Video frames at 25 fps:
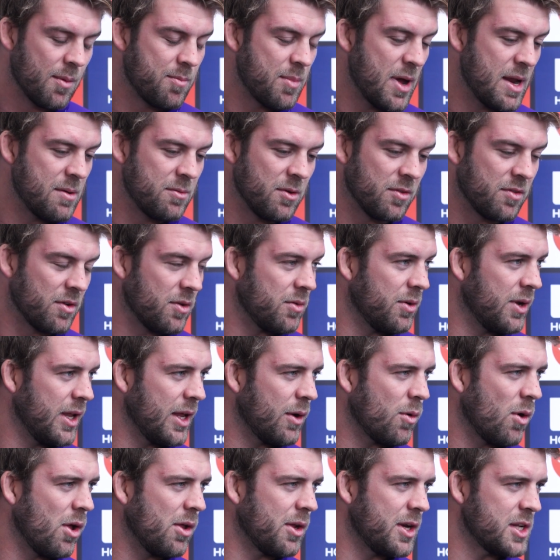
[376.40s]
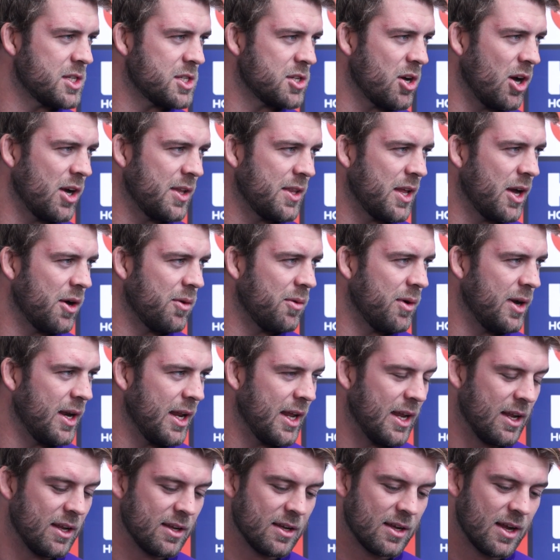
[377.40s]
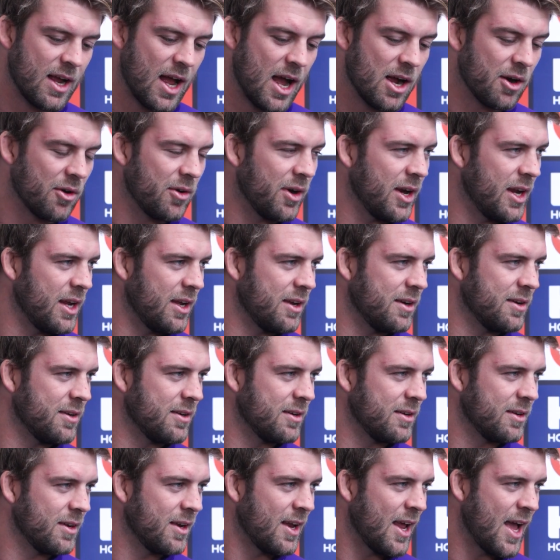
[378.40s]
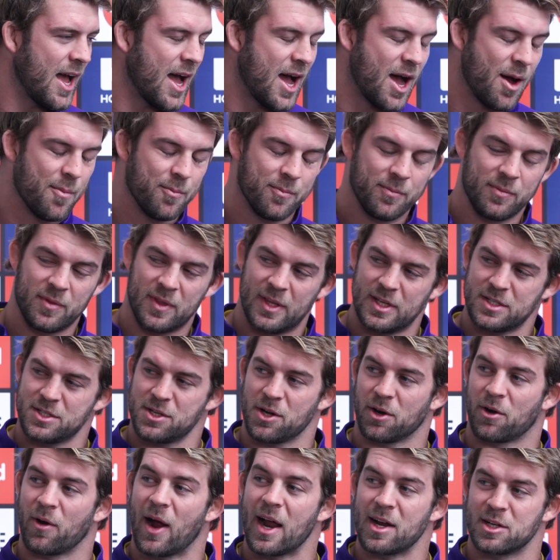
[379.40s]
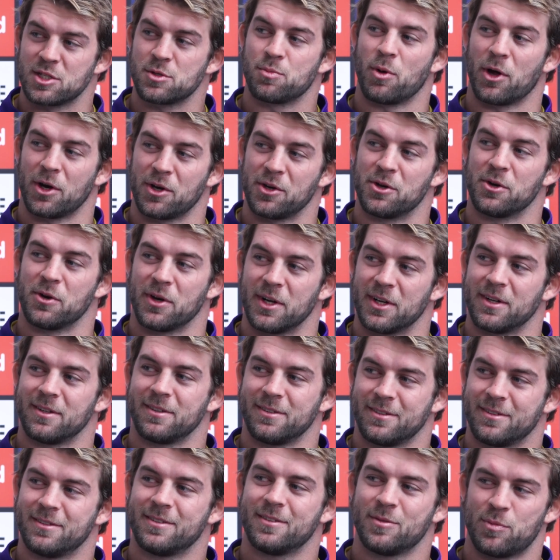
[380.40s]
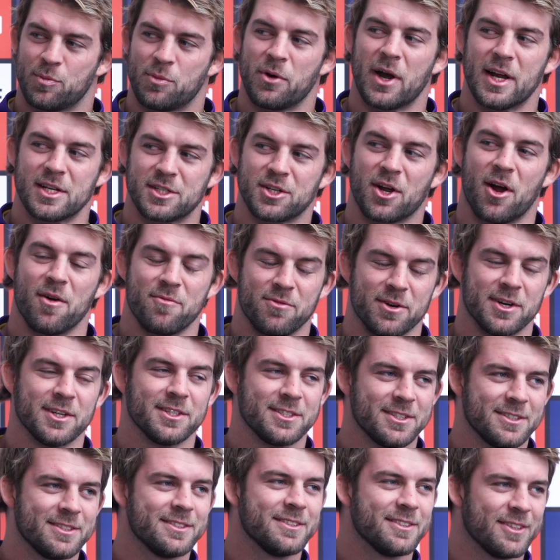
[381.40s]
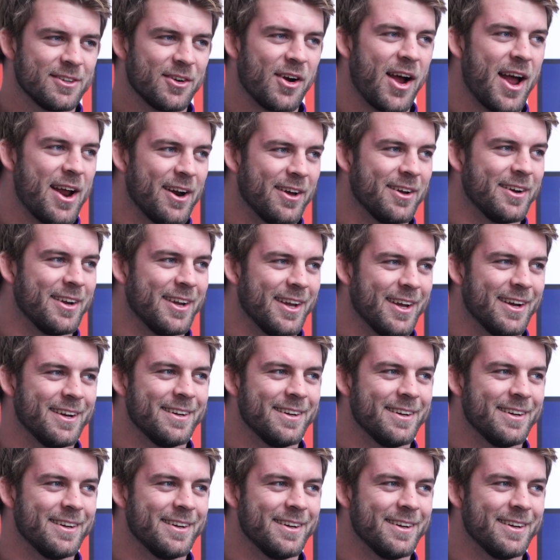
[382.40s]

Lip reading: Penrith are a really quality side, and they were really hungry. And this is a great spot to do a press conference. Great idea.